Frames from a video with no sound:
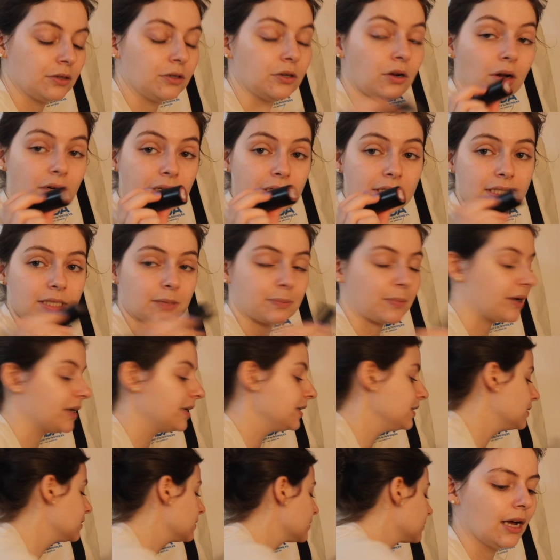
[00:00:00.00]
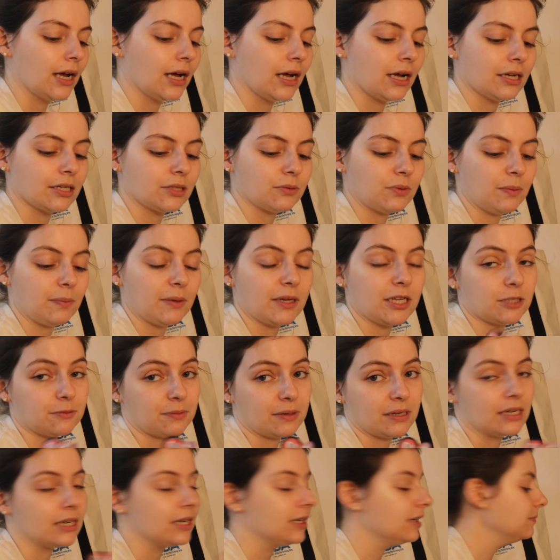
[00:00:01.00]
Naughty and Spice, Sweet Peach
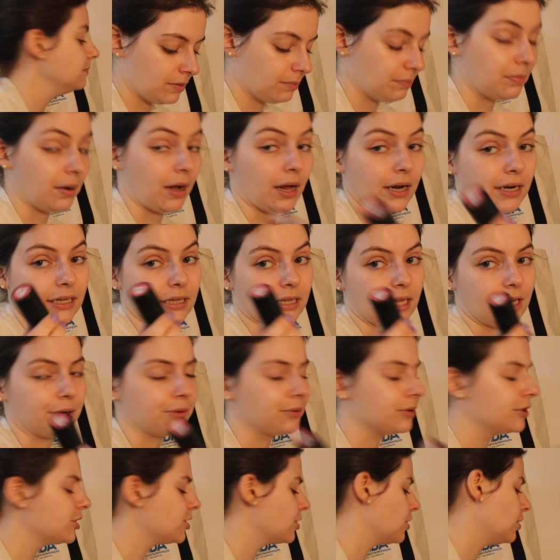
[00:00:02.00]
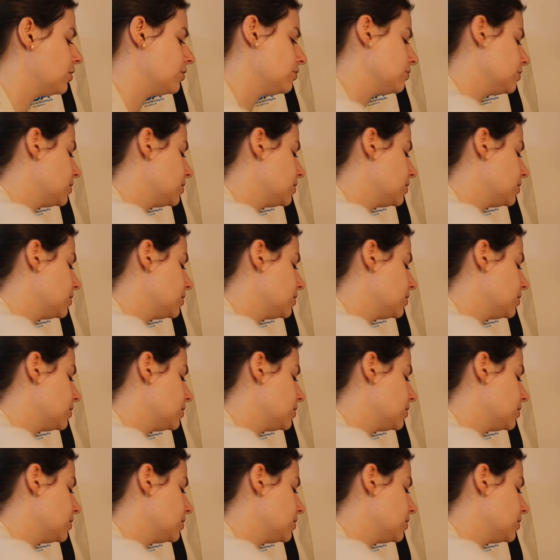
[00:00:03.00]
Peony, Body Language, oh,